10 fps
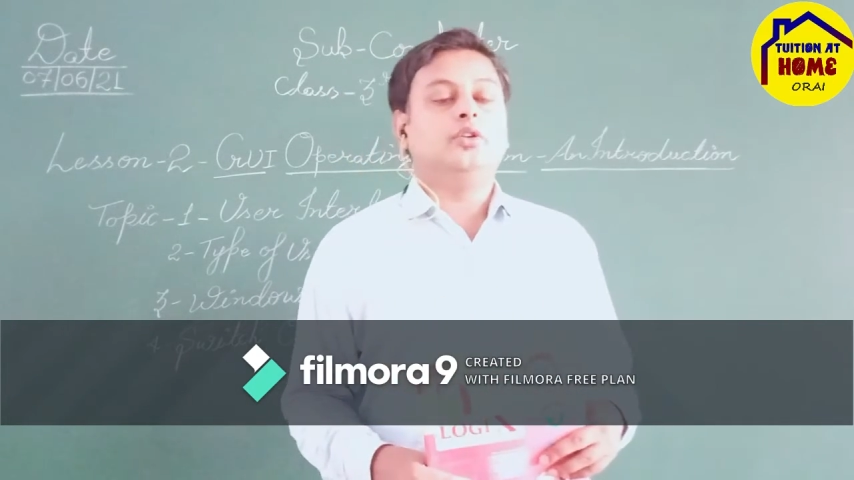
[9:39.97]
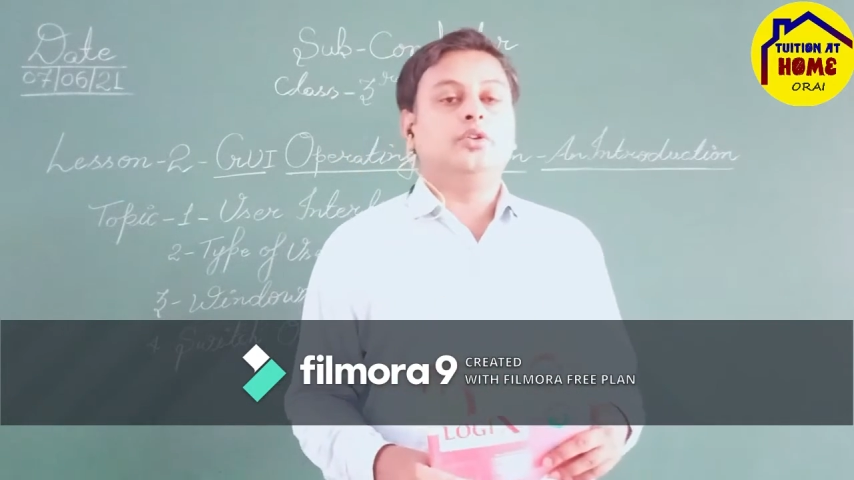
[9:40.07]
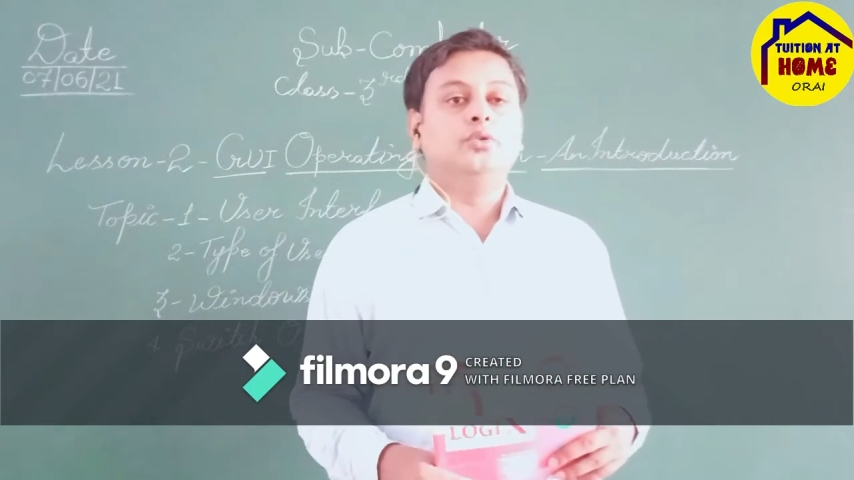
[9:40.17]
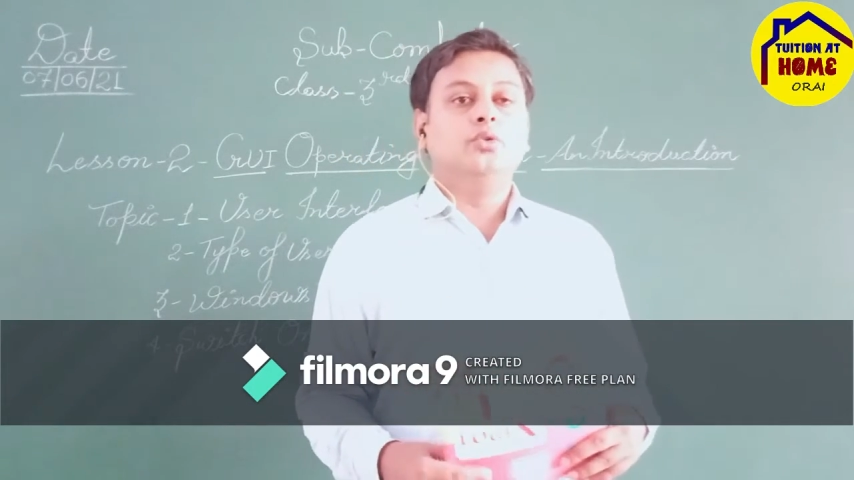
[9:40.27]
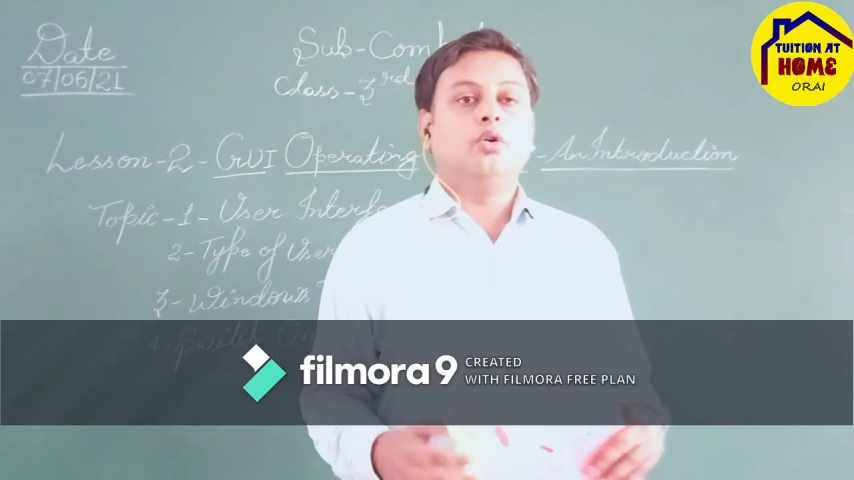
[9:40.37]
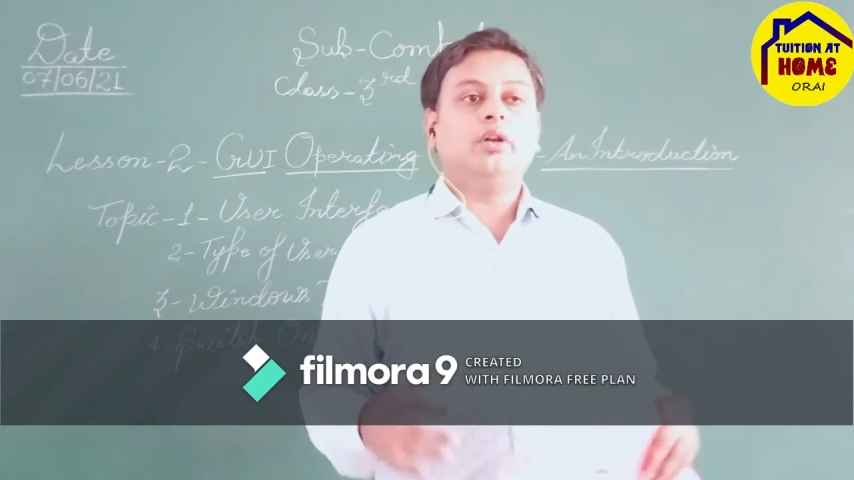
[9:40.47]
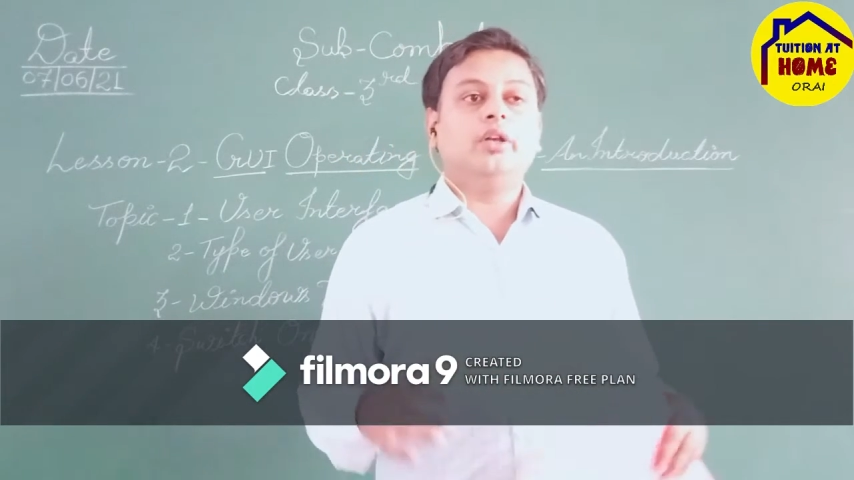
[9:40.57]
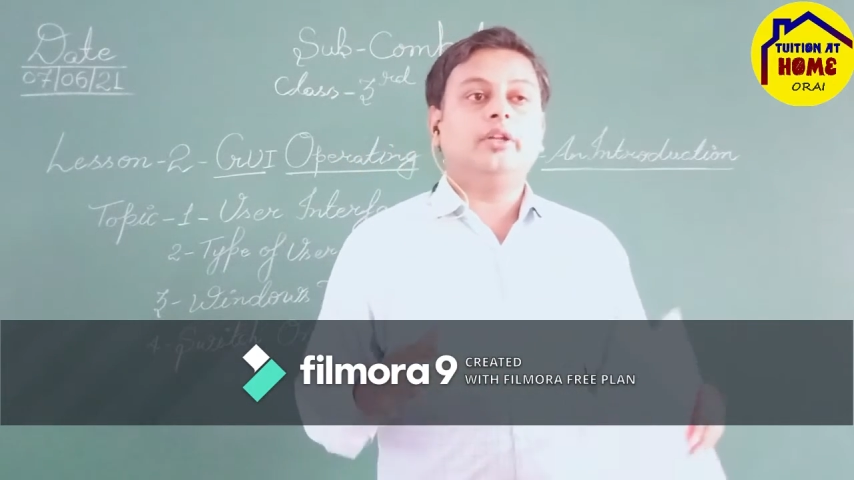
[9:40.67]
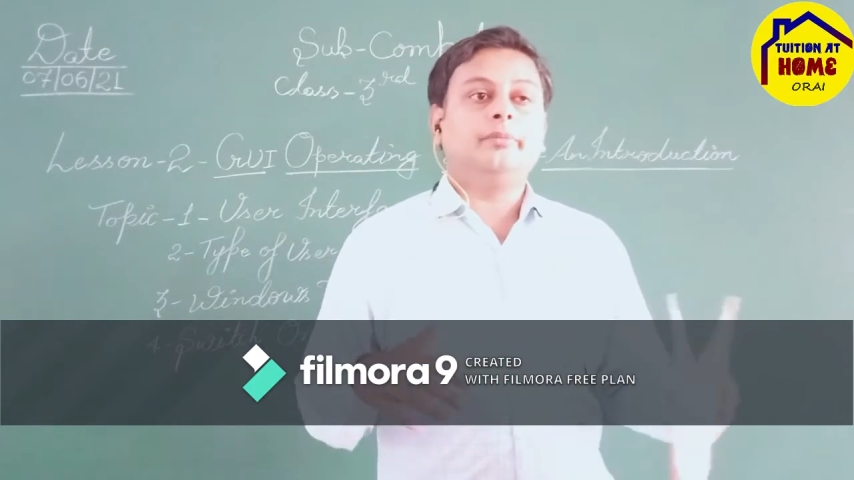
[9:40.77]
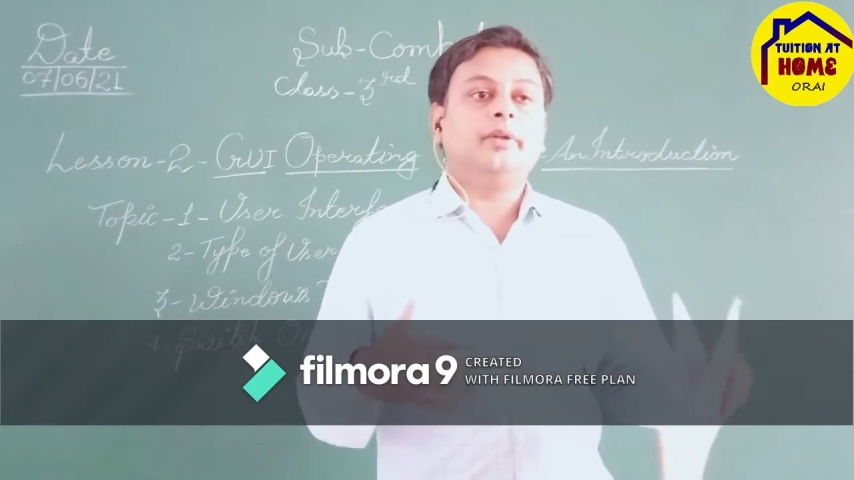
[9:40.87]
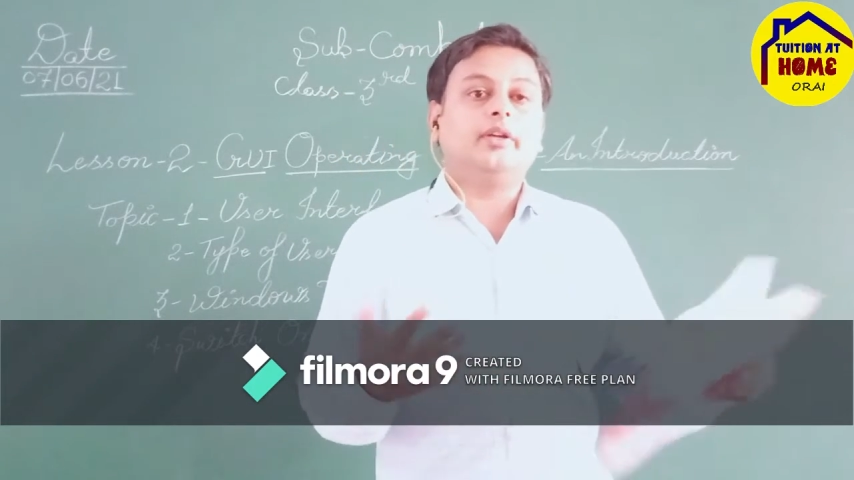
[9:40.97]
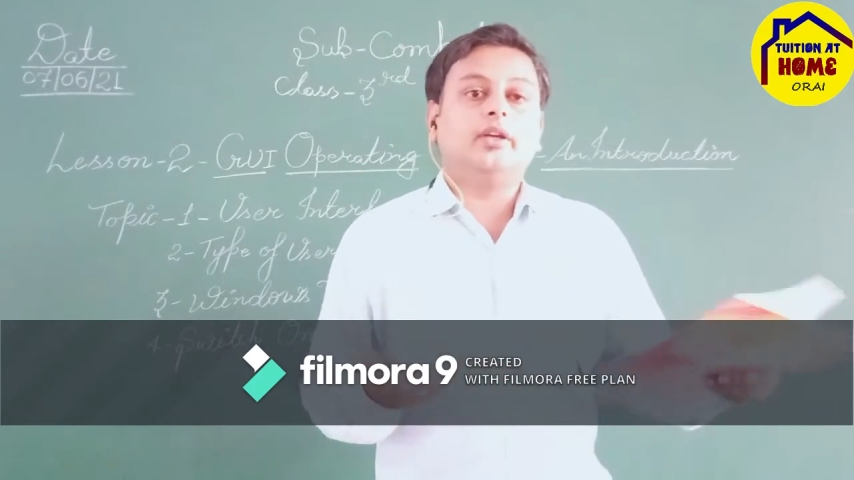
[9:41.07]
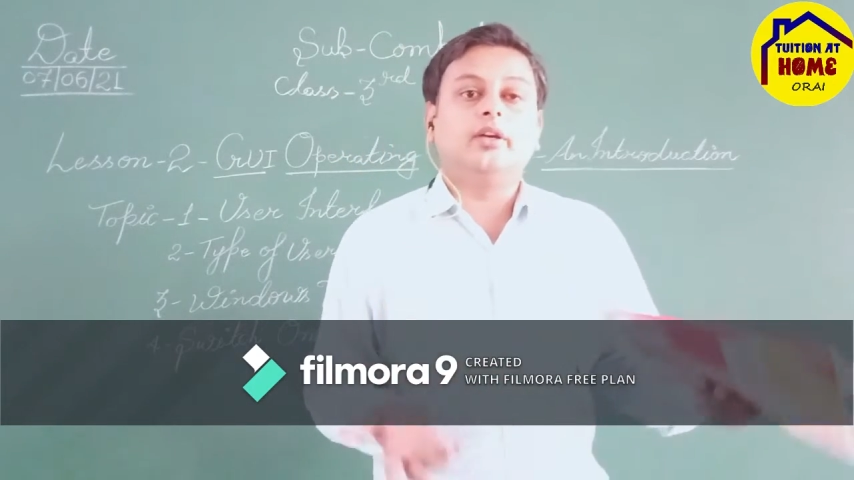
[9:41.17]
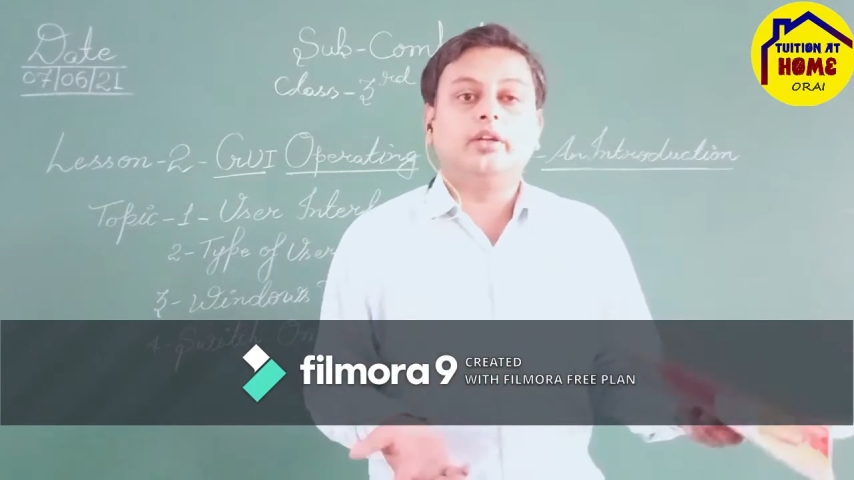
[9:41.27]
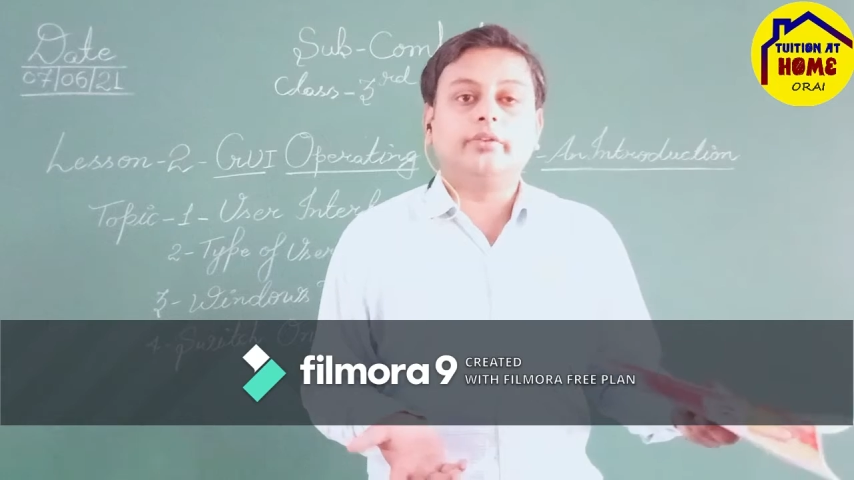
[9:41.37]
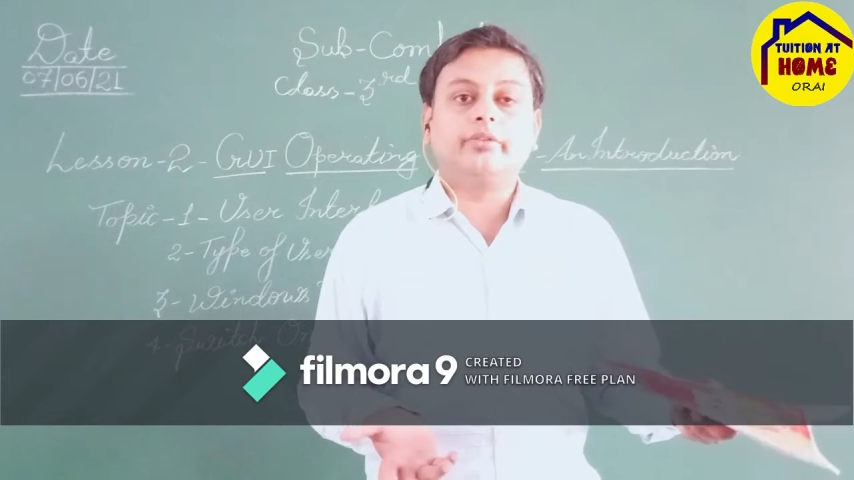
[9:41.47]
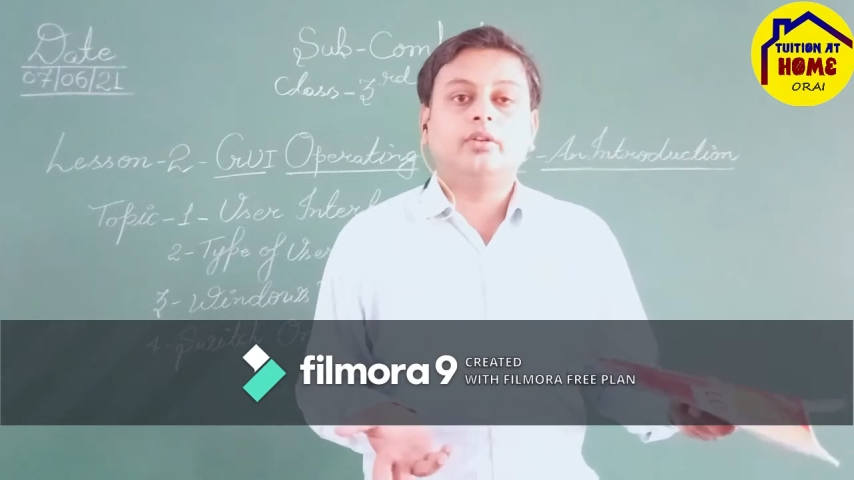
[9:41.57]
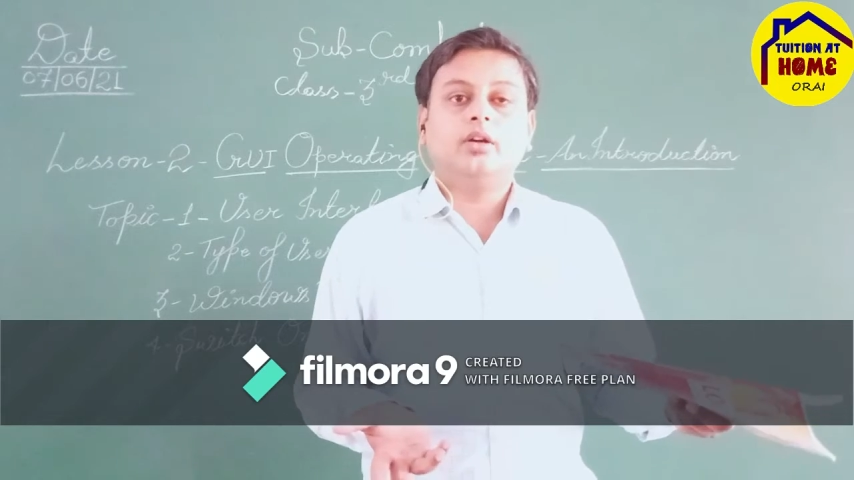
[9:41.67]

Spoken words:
you only speak English